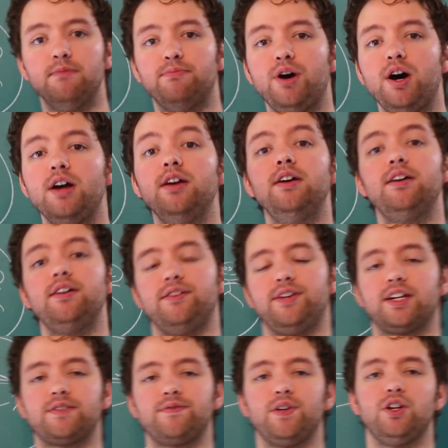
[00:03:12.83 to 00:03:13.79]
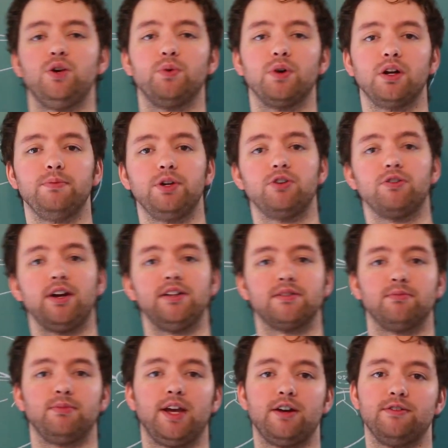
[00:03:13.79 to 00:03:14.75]
But next video, we're gonna be creating
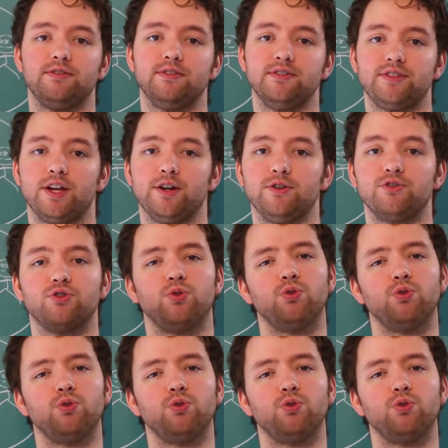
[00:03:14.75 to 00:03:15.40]
some getters and setters,